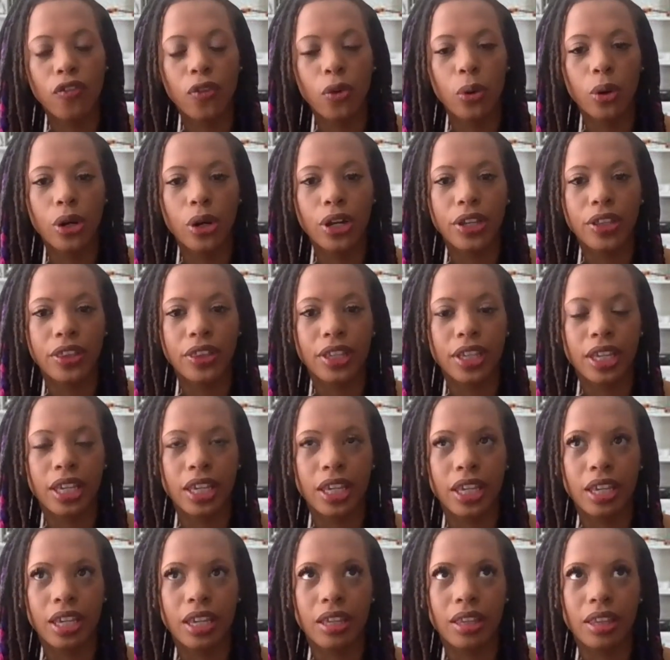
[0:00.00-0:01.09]
for
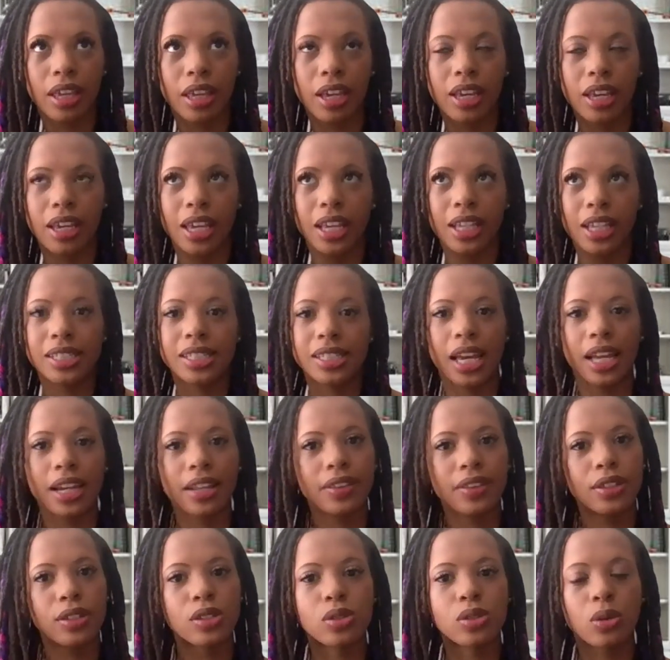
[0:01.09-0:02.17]
the like inside of
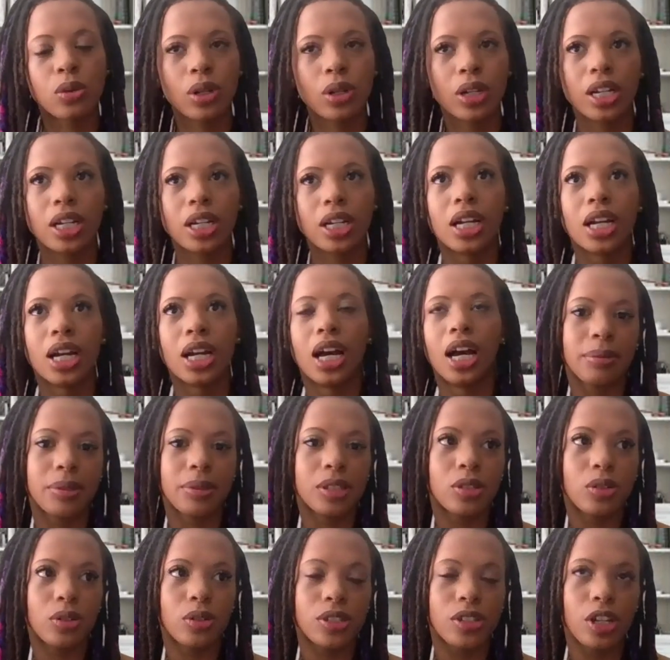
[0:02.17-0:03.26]
the store. Some
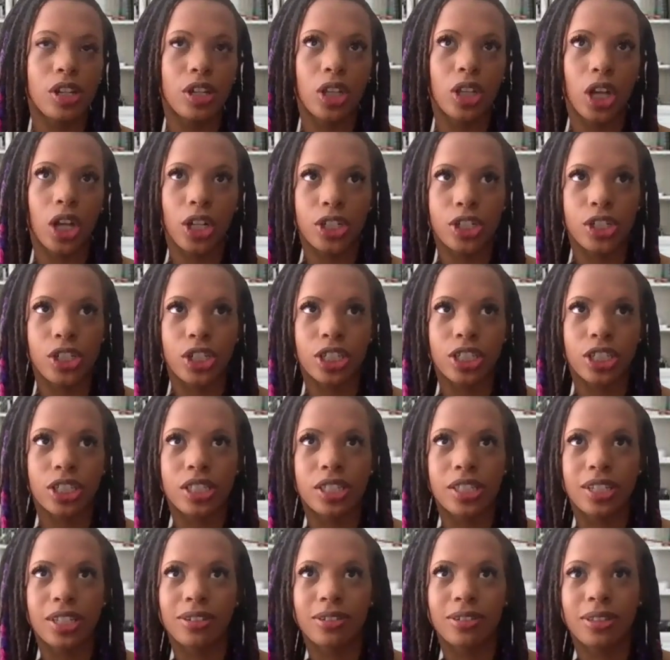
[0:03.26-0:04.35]
stores are larger,
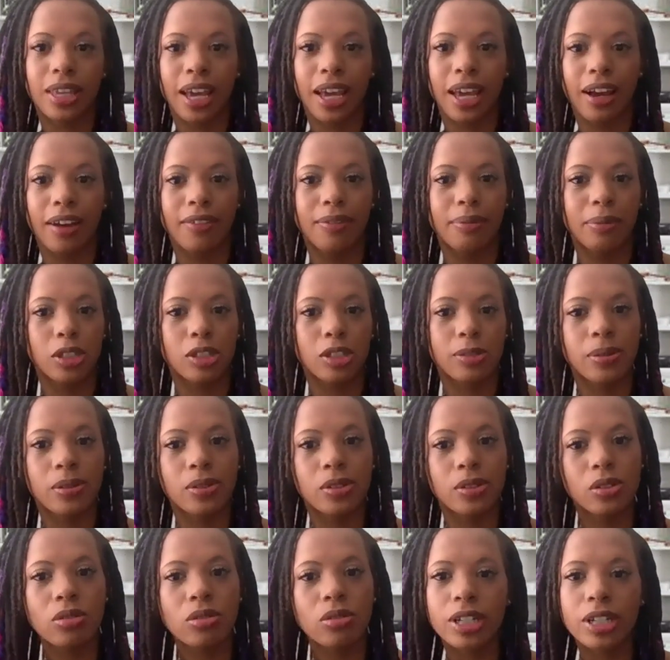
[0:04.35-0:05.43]
so they have multiple
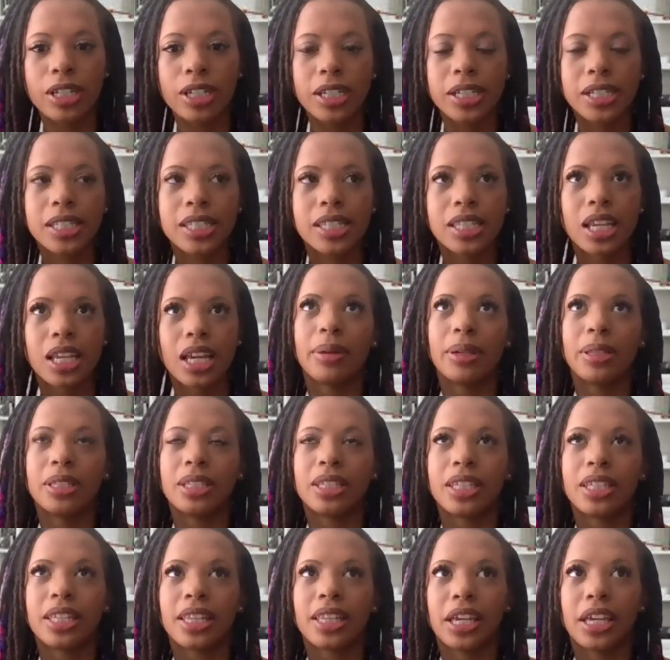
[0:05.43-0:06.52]
stories. And then
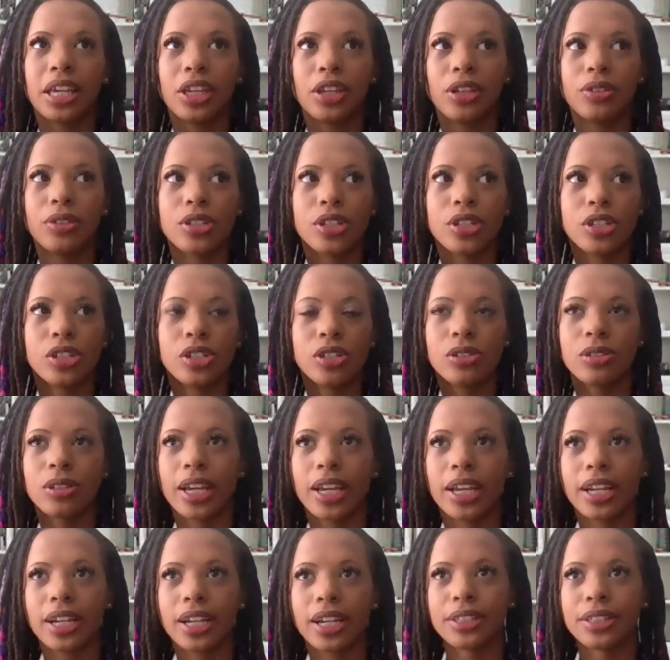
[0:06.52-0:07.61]
they like you to do
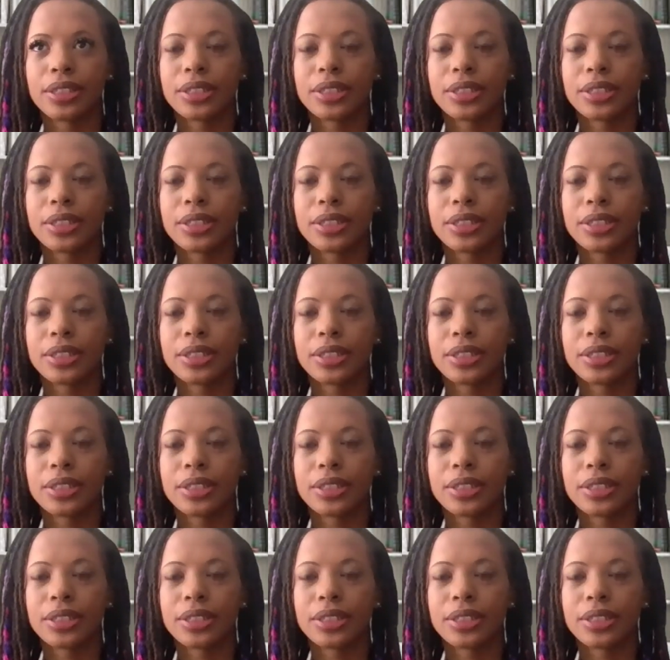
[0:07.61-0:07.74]
like a